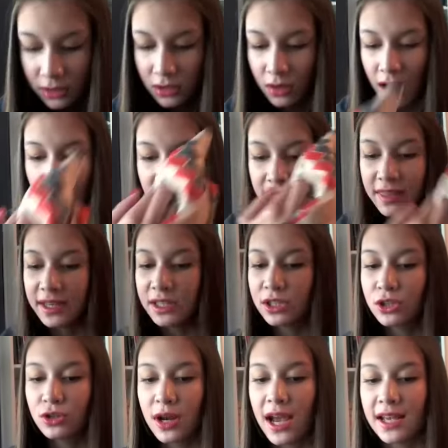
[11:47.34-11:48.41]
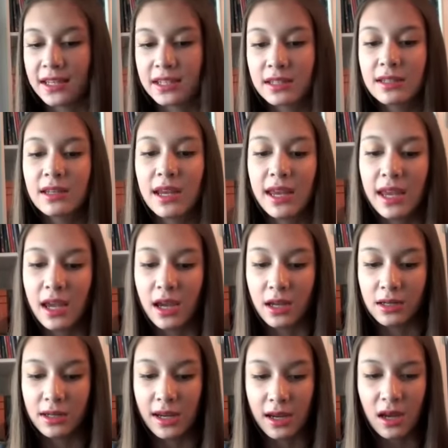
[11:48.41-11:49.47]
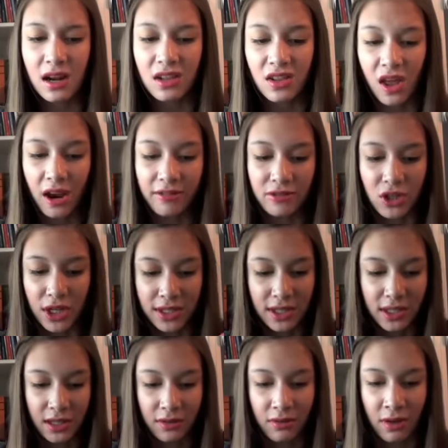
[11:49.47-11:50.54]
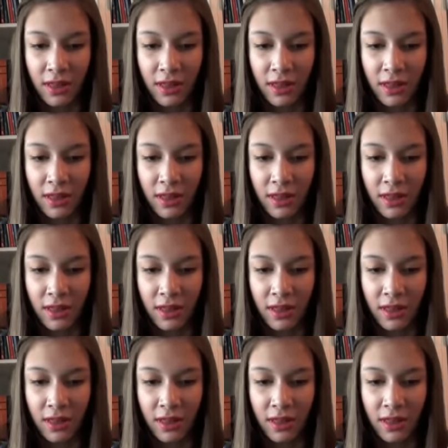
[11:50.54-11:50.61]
I also got this dress, and I got a lot of dresses, I